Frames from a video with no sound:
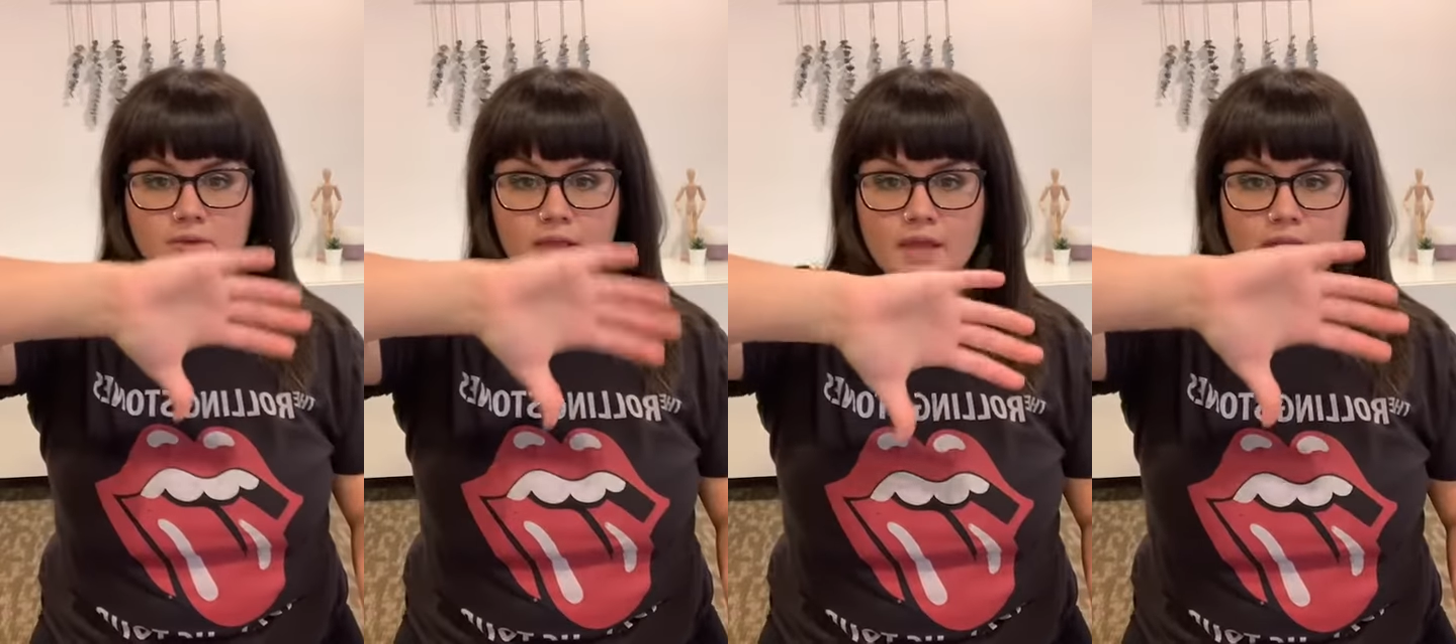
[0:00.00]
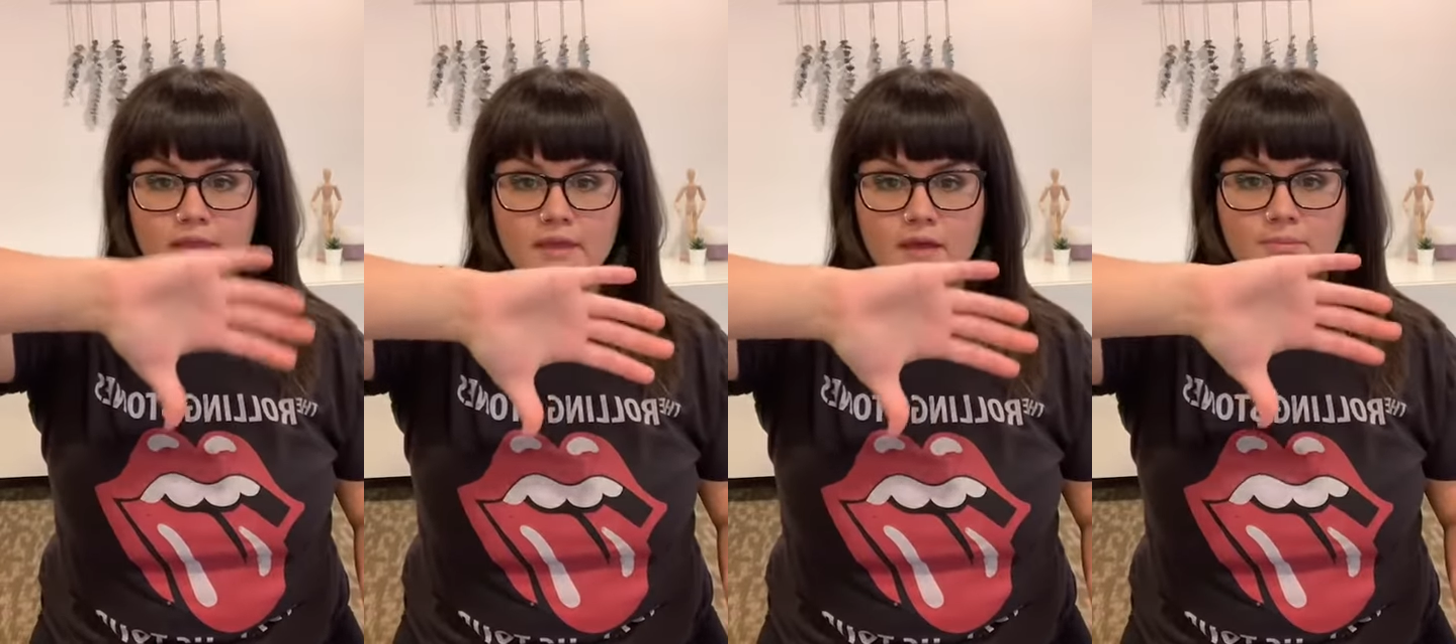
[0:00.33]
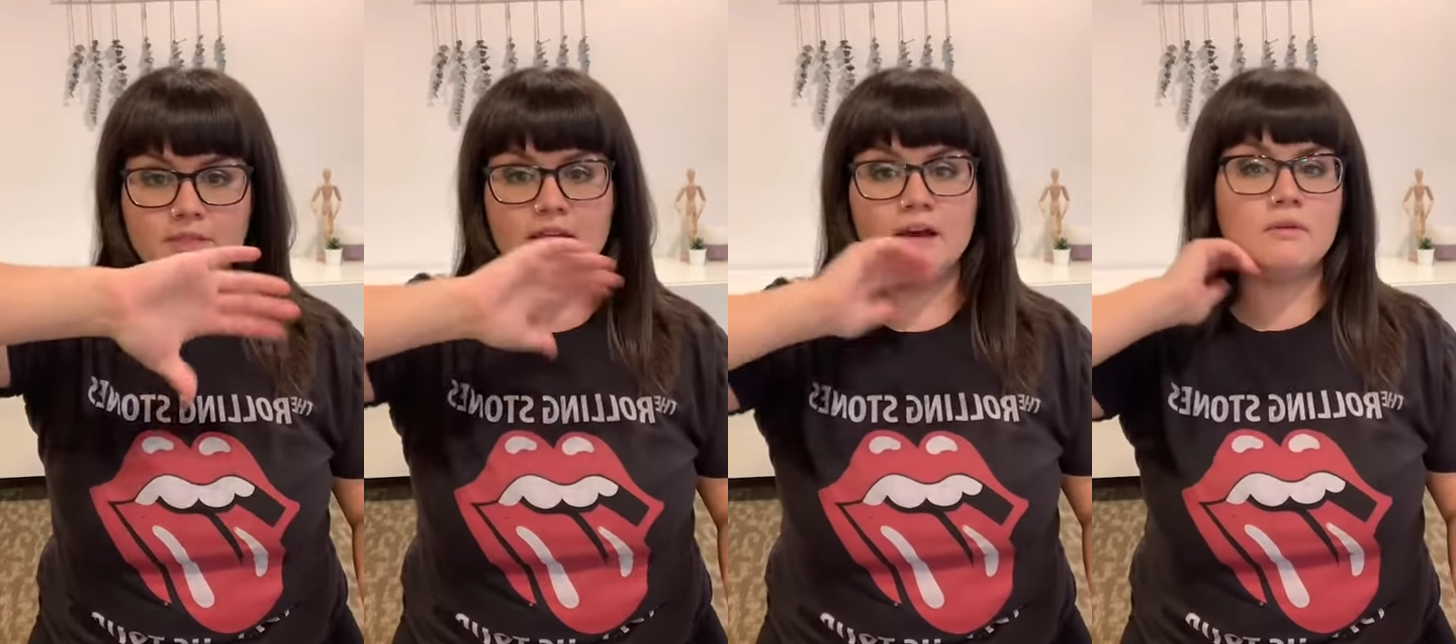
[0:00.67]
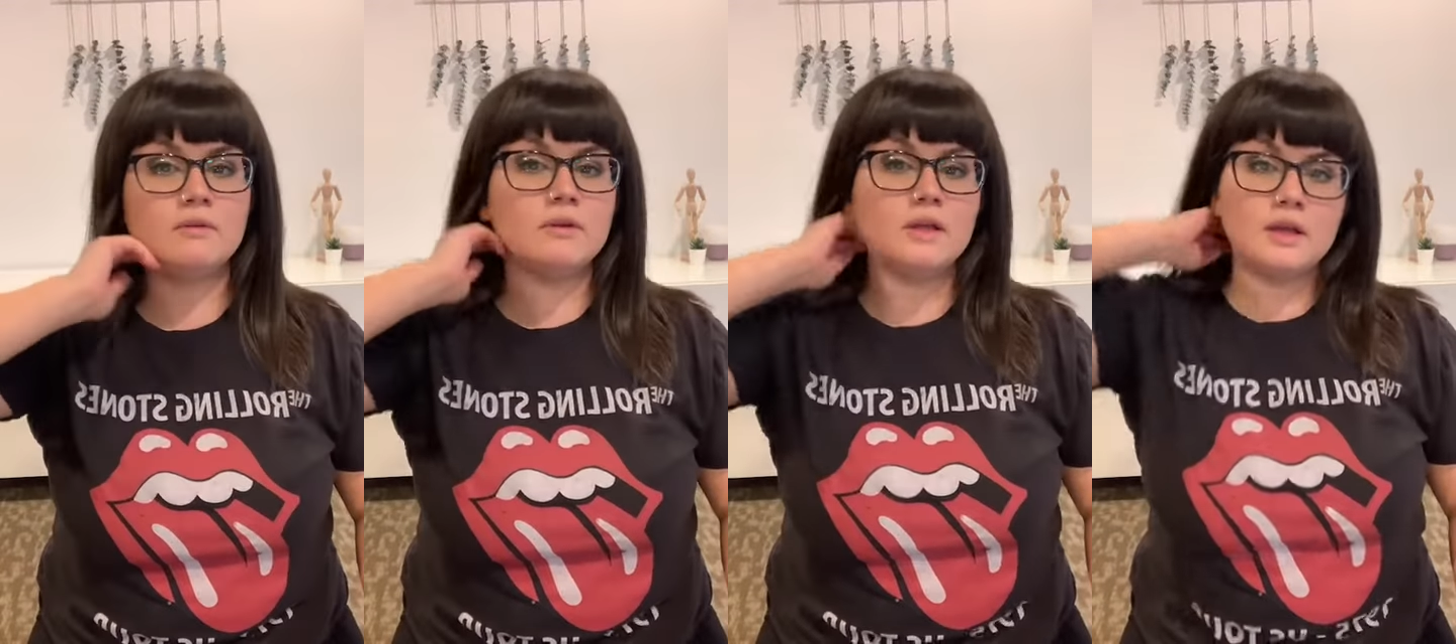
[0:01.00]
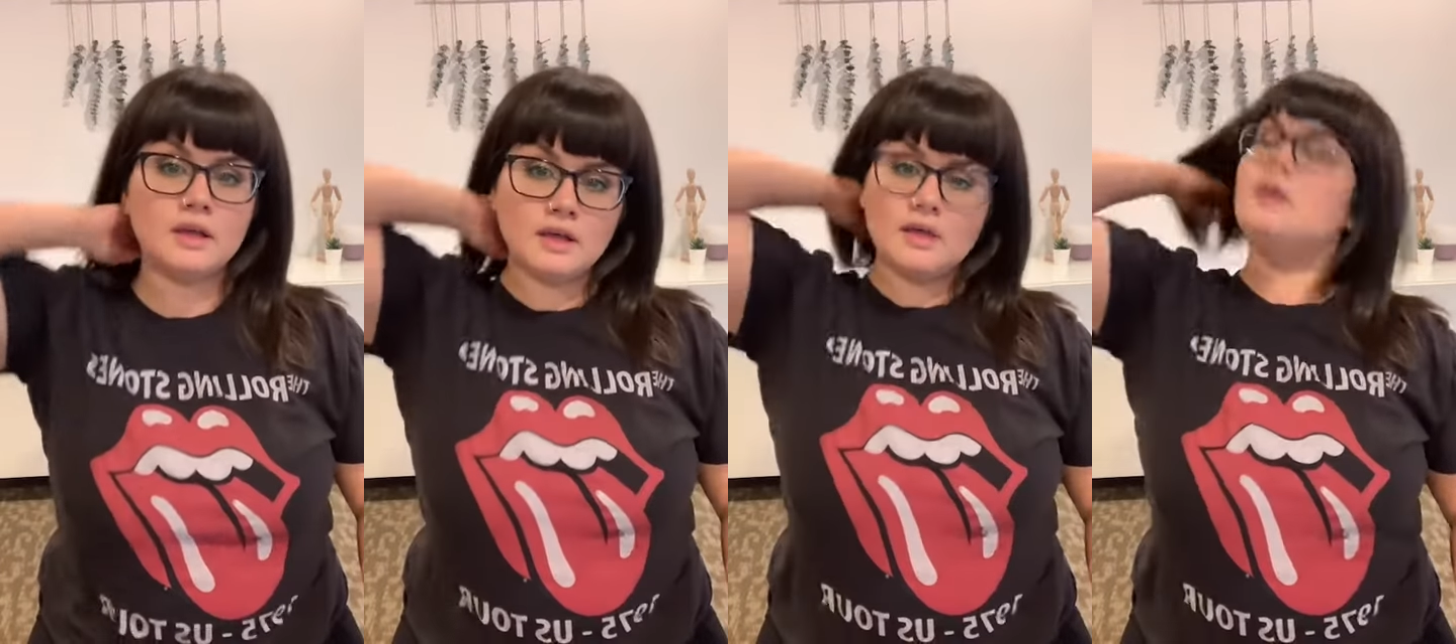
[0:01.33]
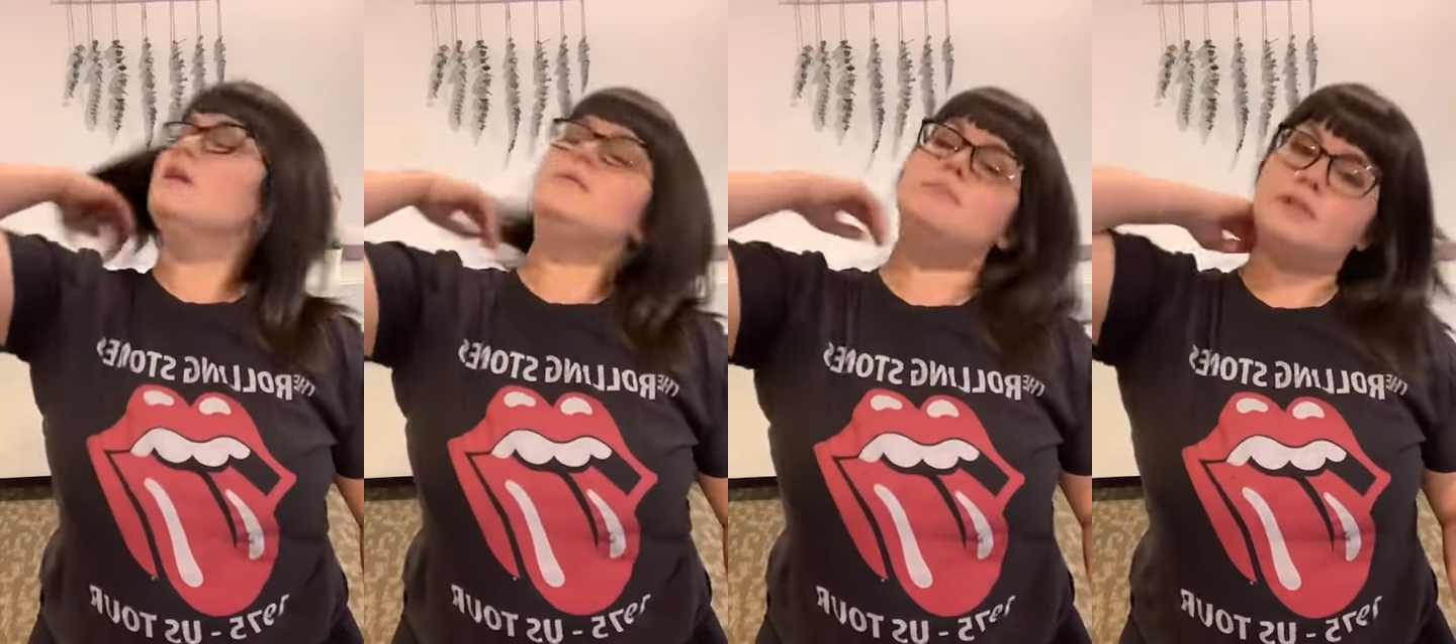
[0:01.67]
So again, thumb down,
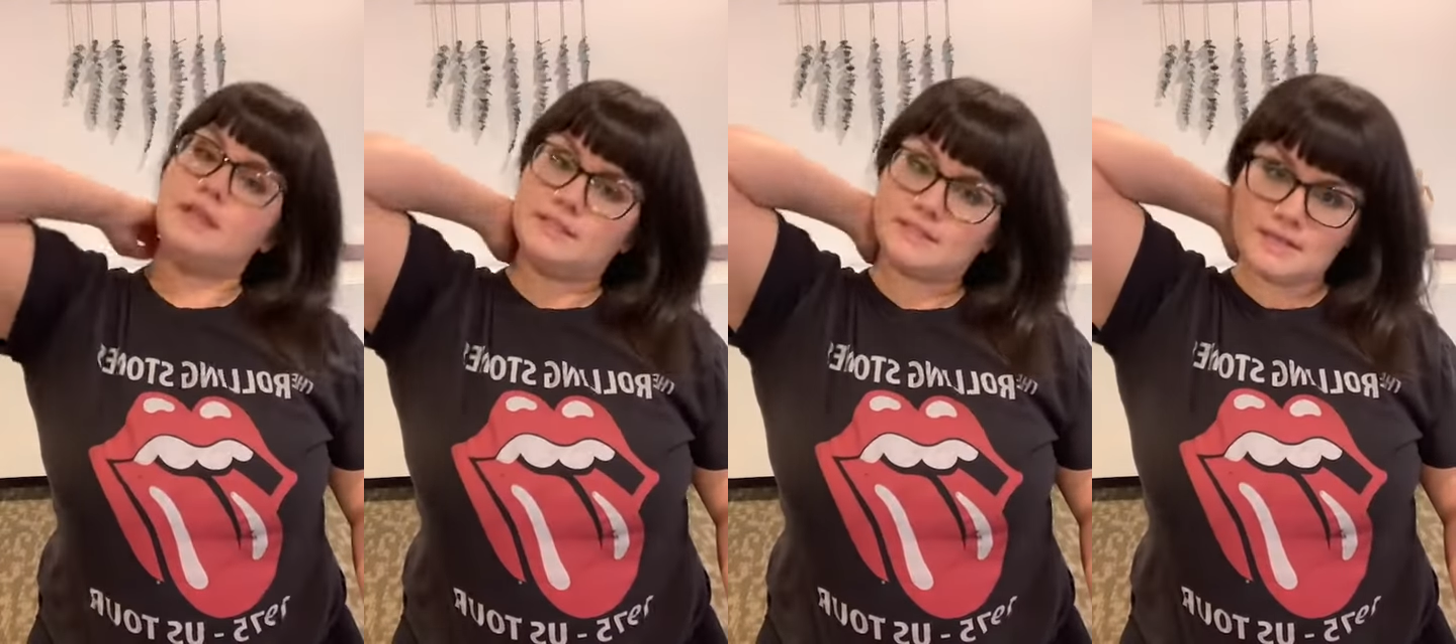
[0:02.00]
place